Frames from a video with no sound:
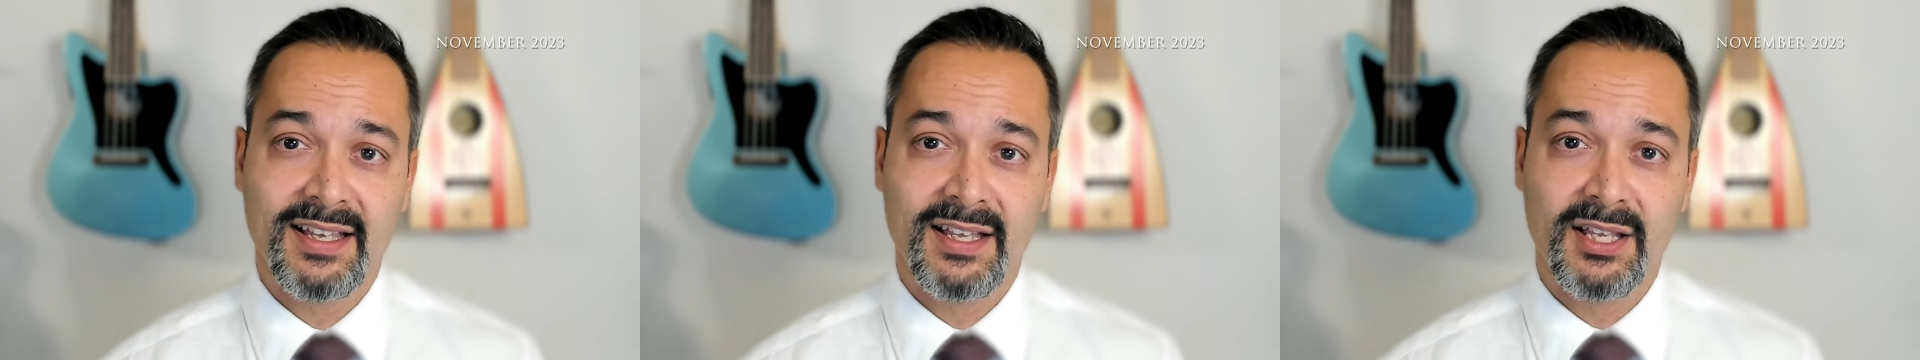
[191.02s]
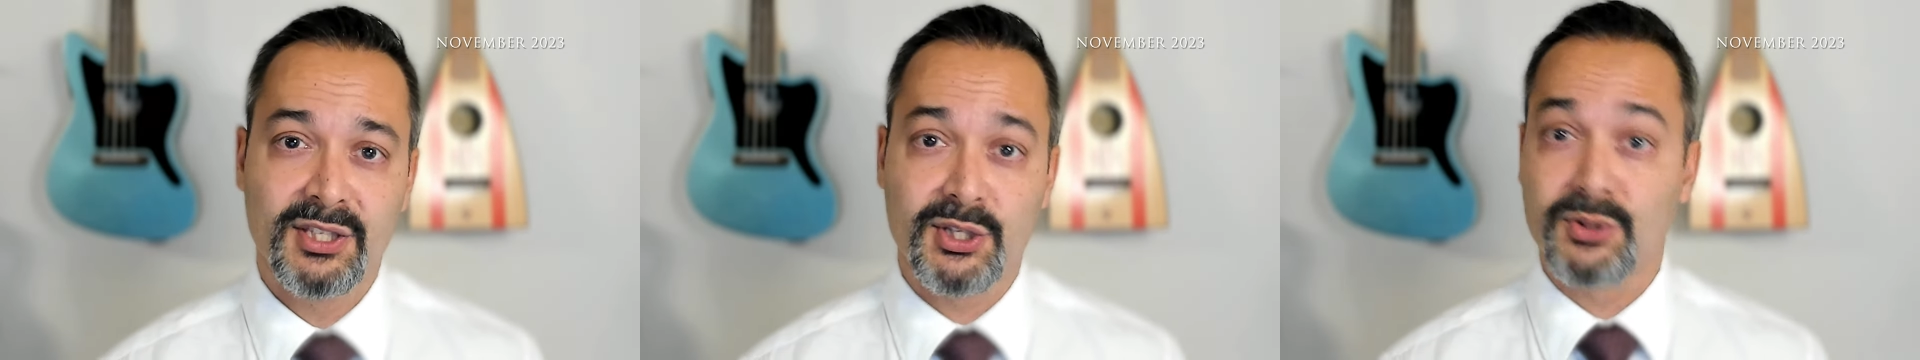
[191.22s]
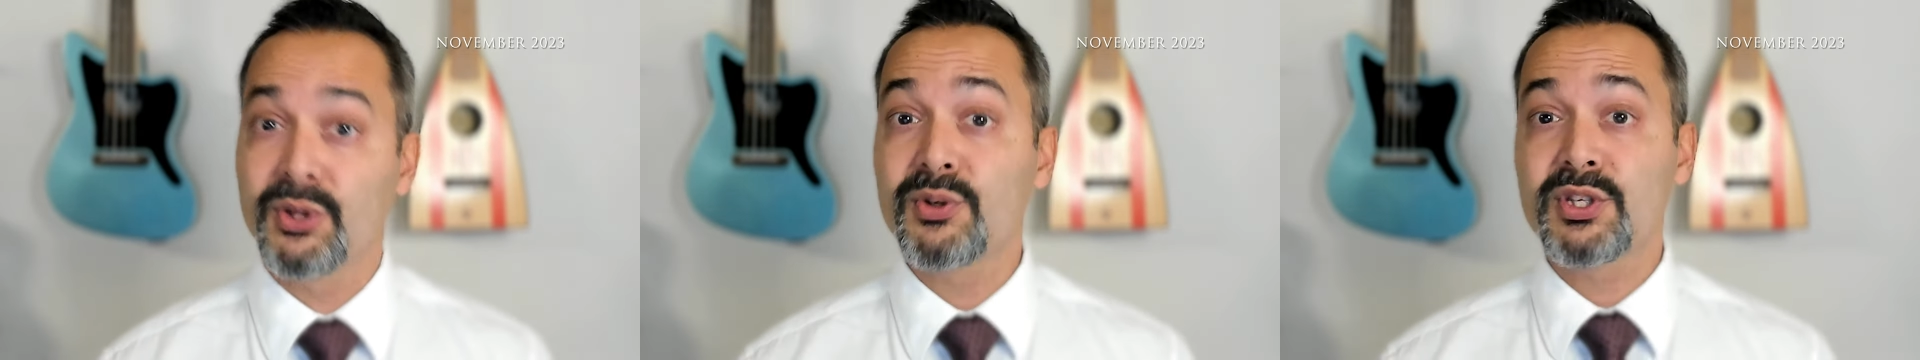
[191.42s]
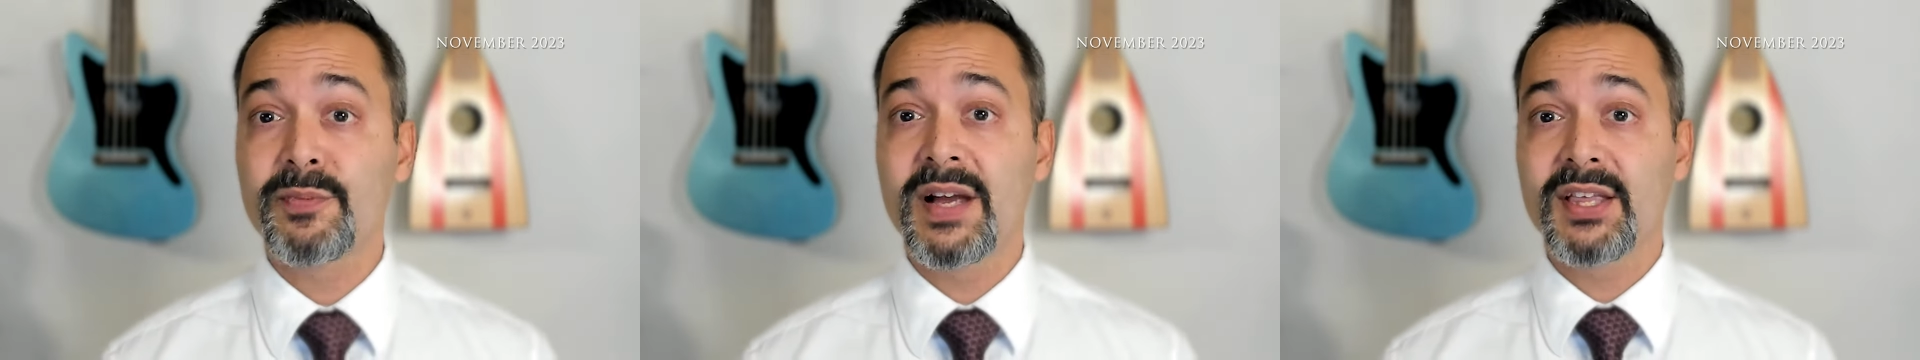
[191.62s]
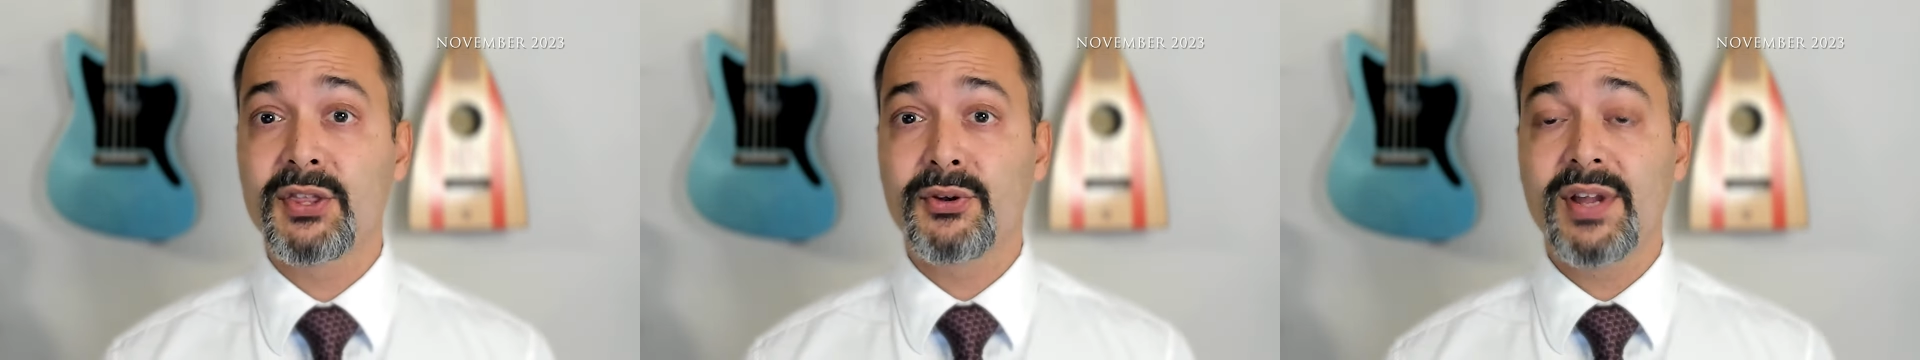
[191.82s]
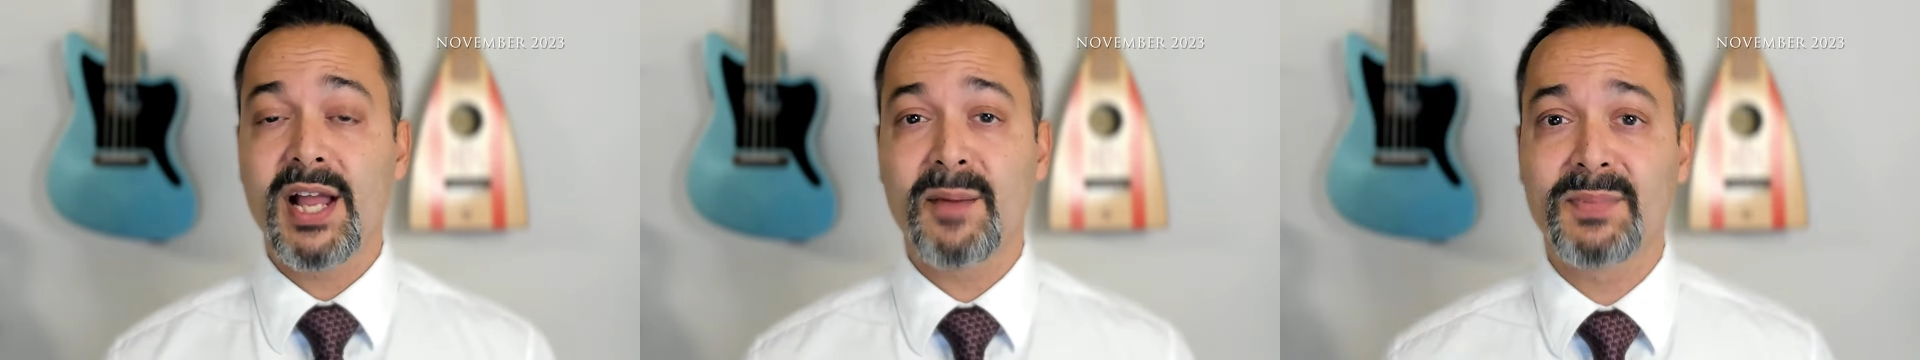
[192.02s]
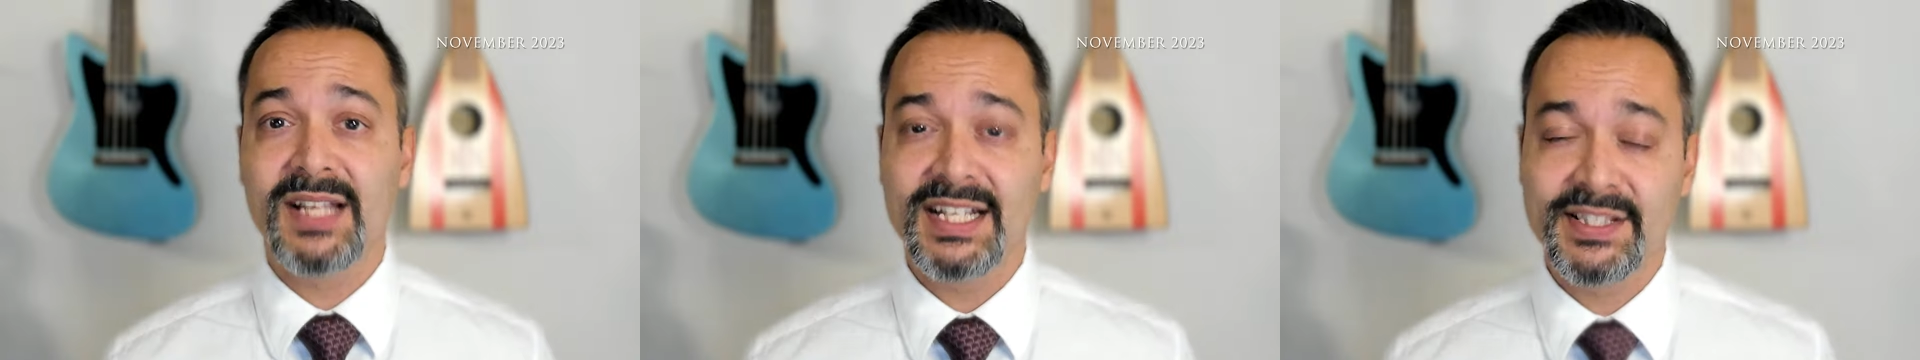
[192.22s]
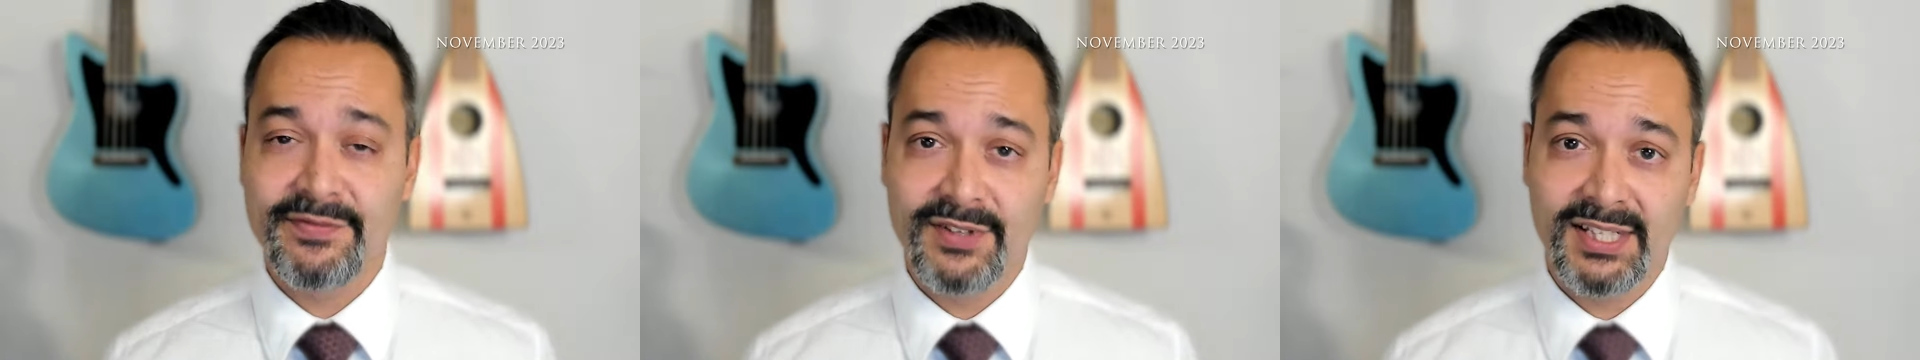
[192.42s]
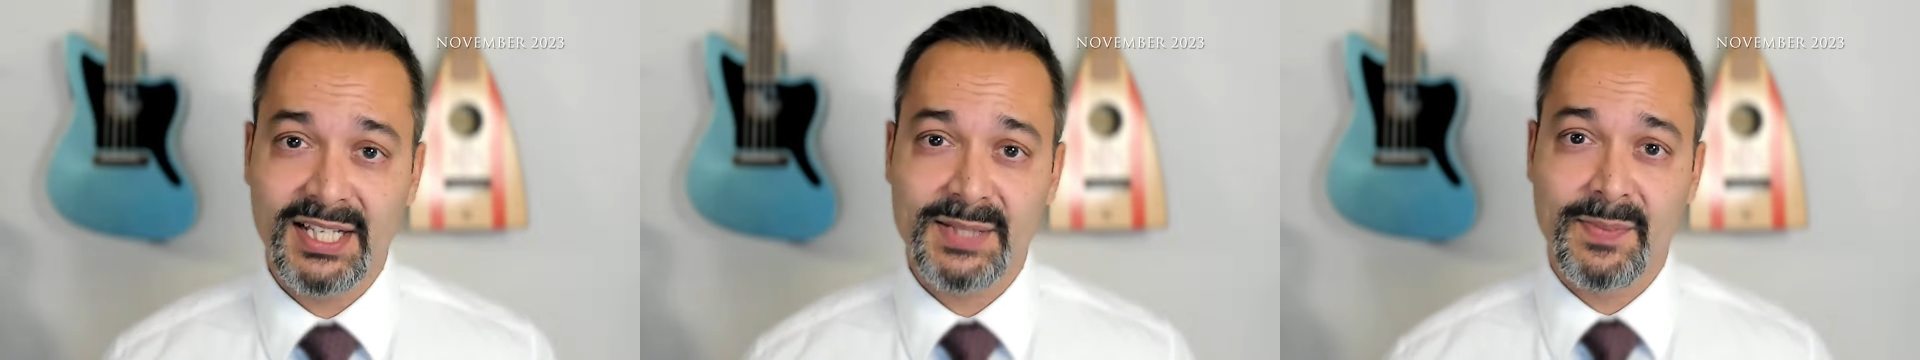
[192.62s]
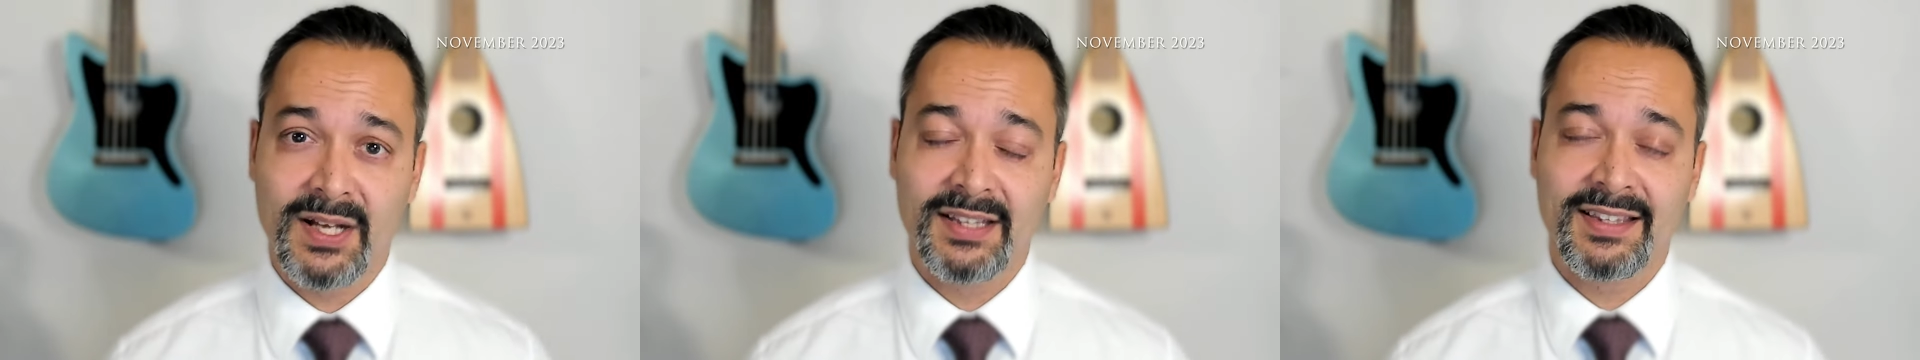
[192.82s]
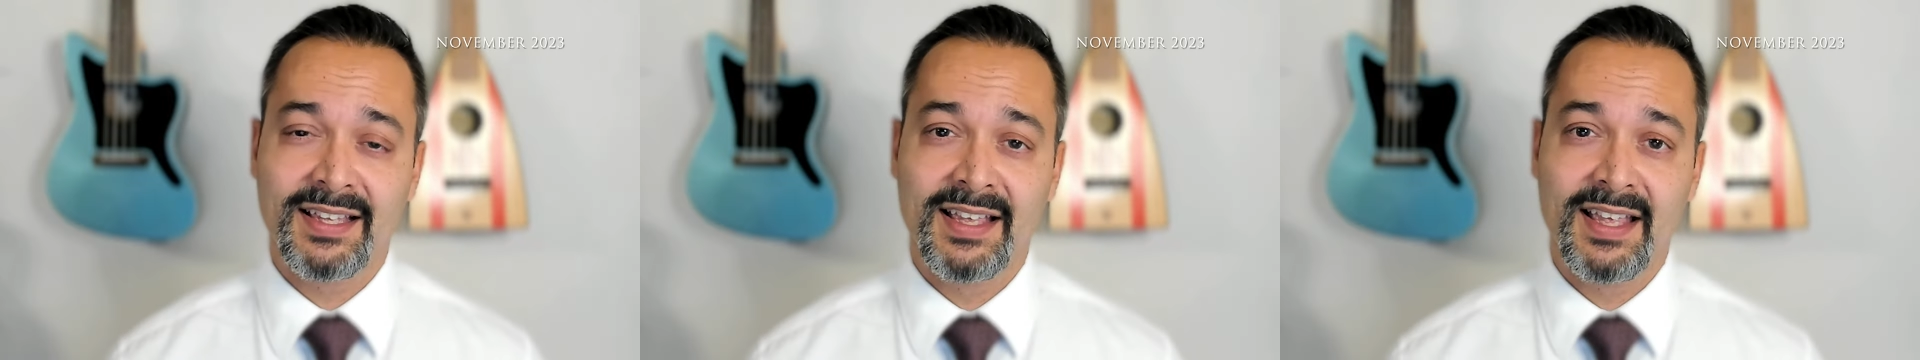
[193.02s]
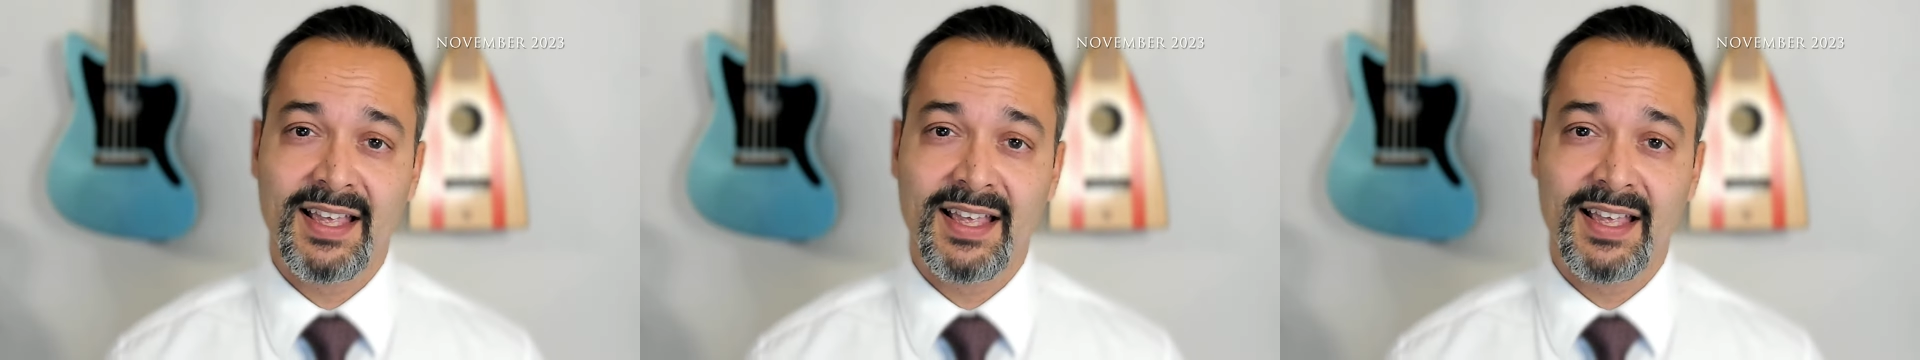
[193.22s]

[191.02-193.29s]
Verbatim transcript: So those are my three updates for this month.